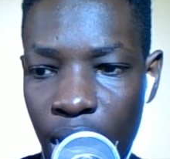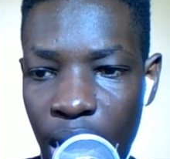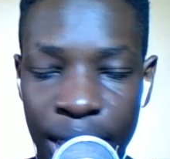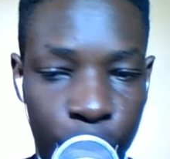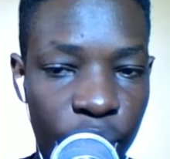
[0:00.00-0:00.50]

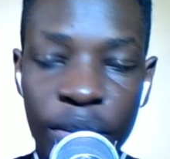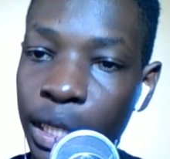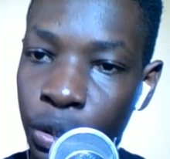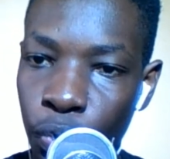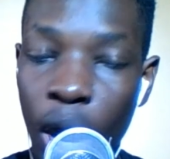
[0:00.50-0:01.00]
Aston Villa
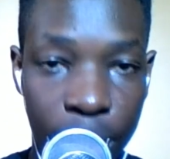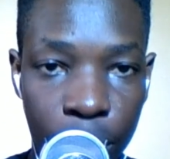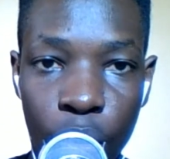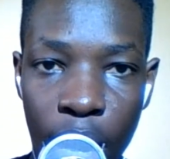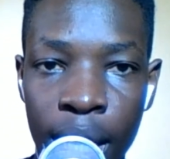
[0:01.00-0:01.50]
two,
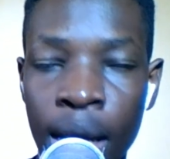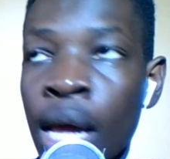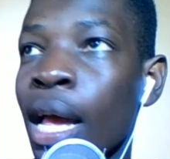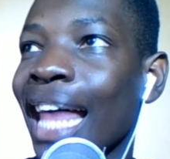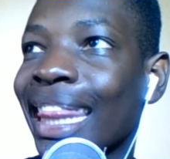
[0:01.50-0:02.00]
Arsenal one.
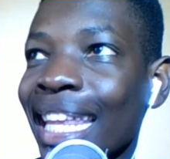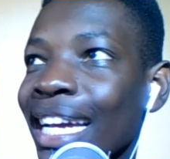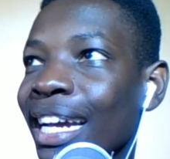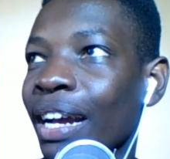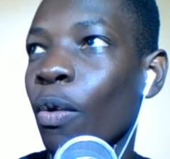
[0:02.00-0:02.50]
I
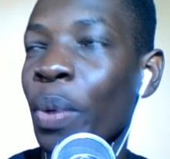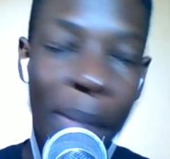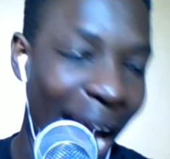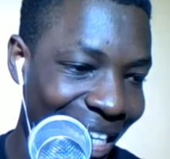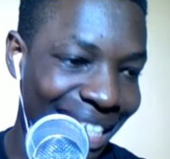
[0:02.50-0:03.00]
think we
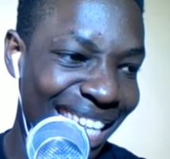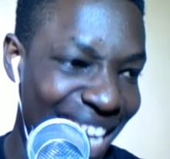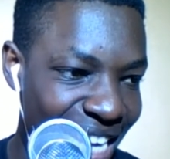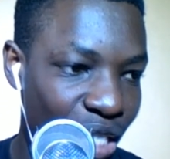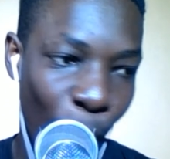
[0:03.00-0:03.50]
might
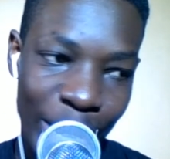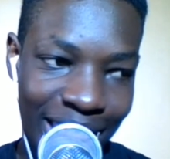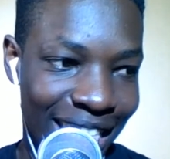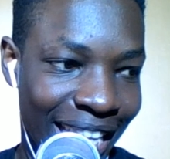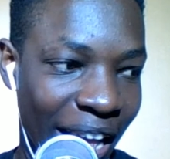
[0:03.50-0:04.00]
need to win
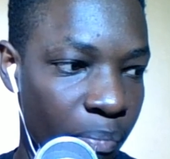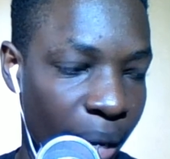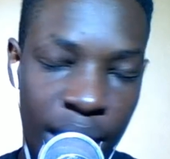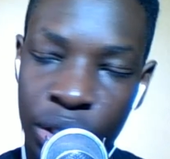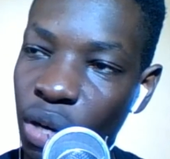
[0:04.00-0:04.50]
this game,
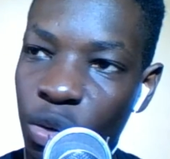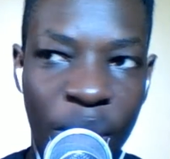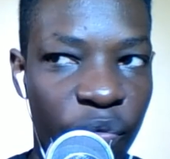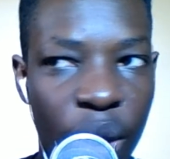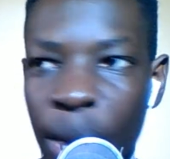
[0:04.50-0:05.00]
but it's going to be
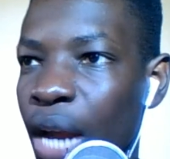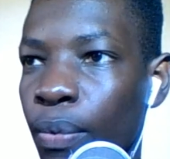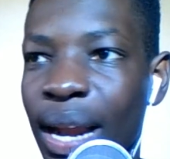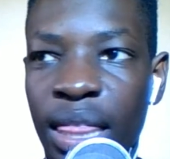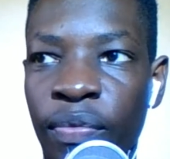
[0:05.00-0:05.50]
a very hard
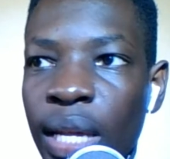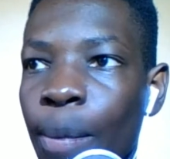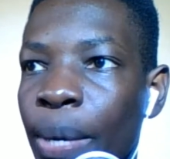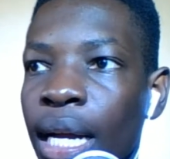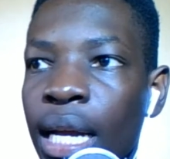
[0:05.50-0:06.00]
one at the Villa
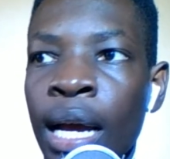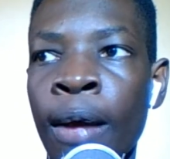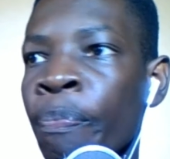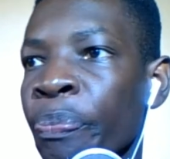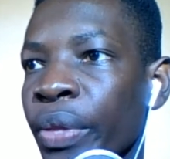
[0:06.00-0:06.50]
Park.
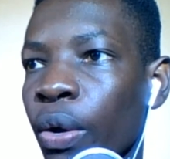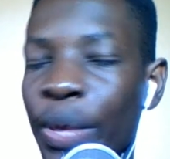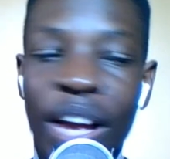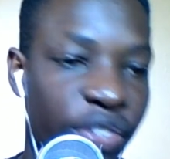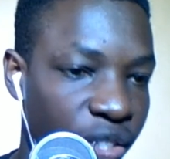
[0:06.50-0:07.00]
We
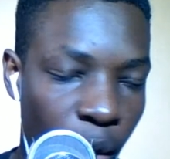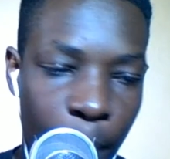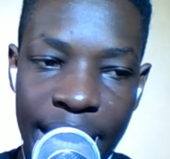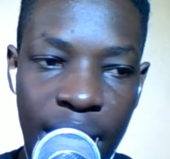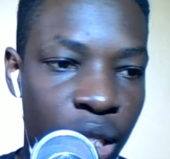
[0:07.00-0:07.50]
have so
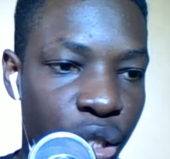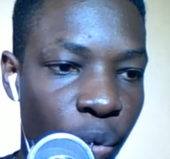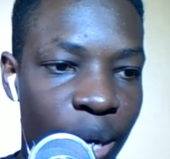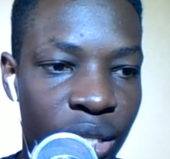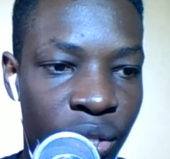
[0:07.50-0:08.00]
many
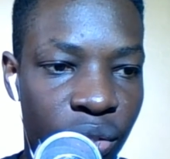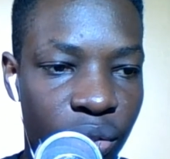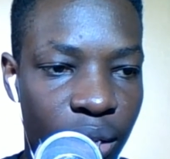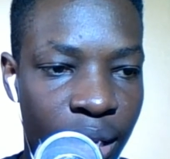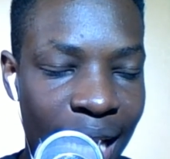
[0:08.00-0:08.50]
injuries.
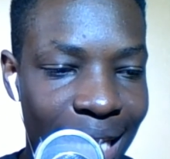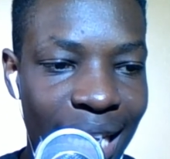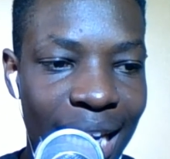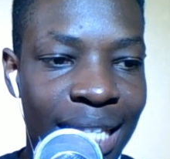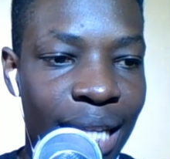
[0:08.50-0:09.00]

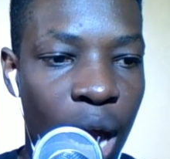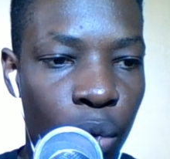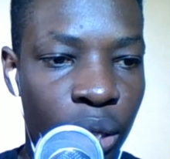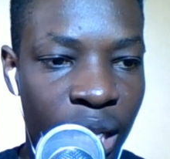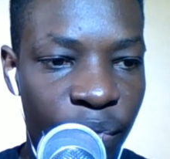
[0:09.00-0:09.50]
Kiantian is
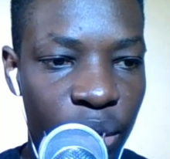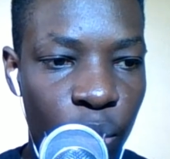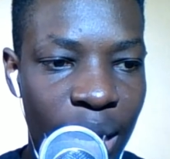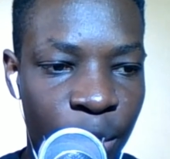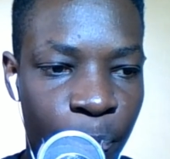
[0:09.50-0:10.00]
out. David
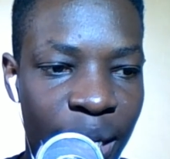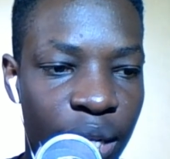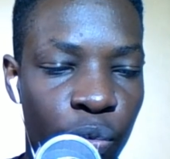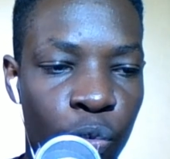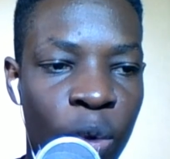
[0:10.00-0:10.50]
Luiz has been
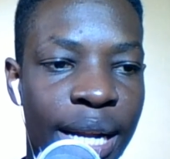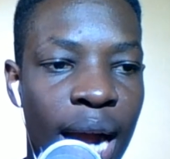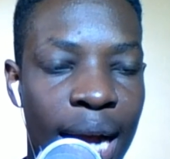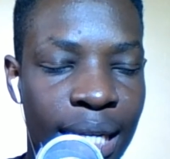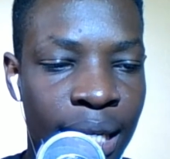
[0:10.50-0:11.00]
red
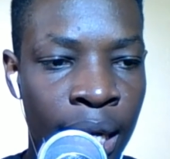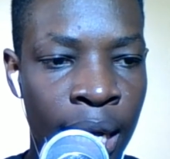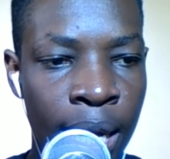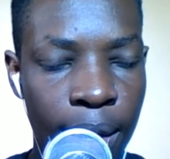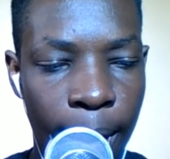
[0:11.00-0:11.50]
carded.
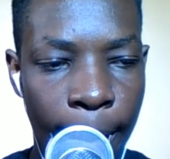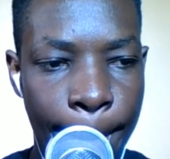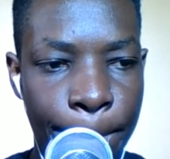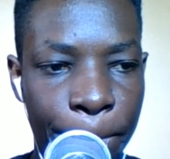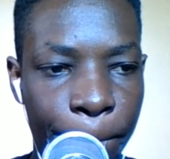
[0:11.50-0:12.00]
Um,